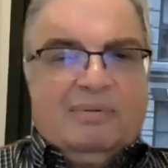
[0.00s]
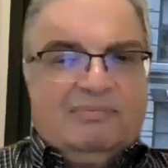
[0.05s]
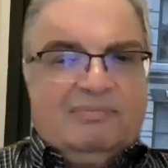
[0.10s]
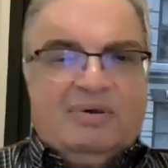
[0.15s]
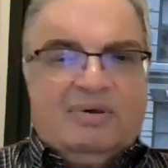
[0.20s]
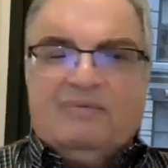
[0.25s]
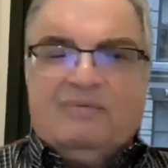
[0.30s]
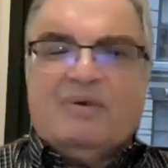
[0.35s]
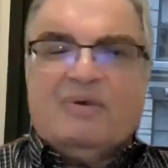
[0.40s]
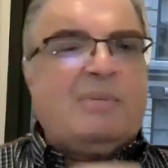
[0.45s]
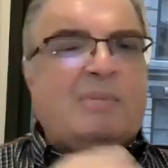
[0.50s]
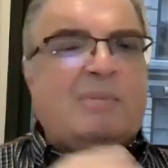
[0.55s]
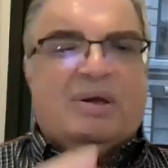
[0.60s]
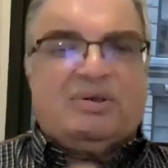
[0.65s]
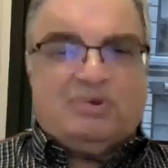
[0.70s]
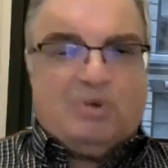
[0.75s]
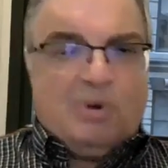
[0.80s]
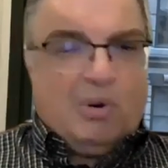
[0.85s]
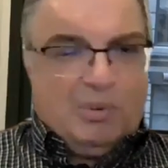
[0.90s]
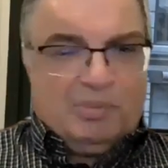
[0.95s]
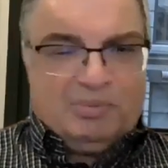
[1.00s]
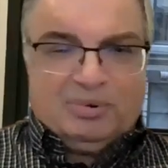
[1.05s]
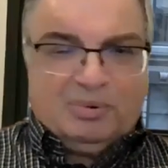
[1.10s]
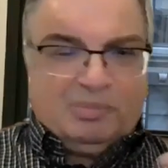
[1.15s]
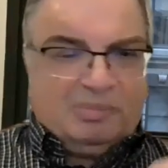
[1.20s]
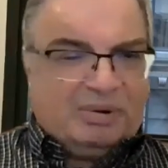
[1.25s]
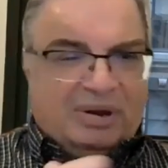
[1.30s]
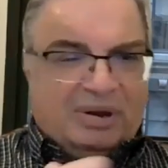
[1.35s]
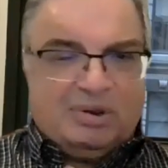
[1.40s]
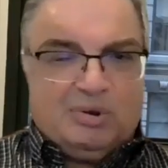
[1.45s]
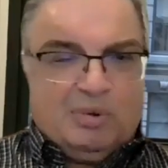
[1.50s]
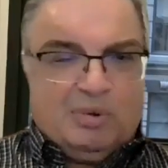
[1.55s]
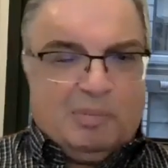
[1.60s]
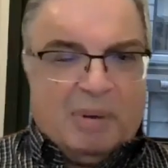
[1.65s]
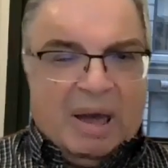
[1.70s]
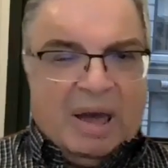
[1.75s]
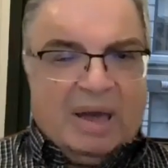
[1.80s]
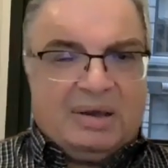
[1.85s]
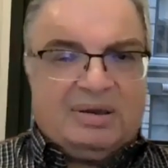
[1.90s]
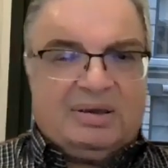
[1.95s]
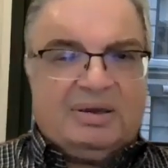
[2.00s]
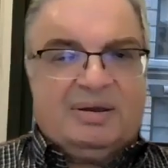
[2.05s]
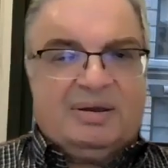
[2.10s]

We very much hope to bring you back